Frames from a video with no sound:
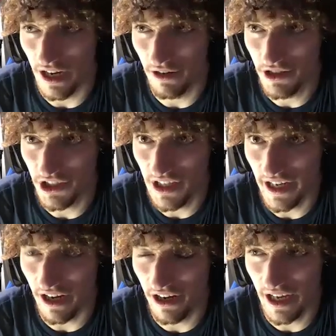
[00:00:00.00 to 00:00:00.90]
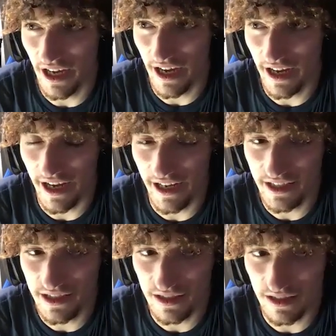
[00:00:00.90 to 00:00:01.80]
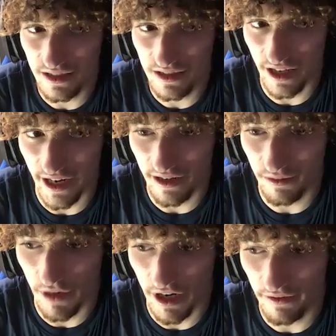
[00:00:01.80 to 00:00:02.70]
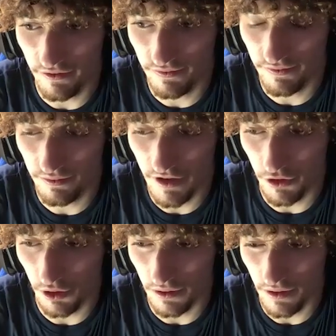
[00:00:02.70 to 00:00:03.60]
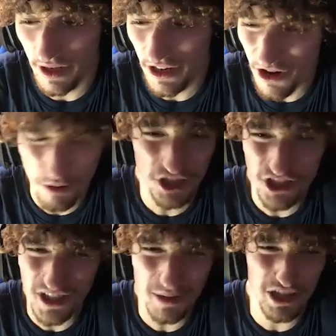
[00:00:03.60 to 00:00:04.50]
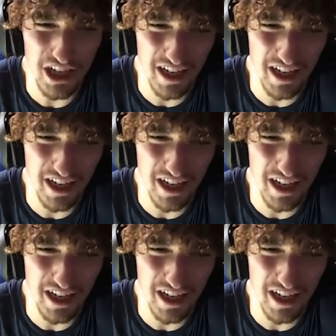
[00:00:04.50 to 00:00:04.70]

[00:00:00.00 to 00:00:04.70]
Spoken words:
I was just like, okay. I guess I don't know. It just seems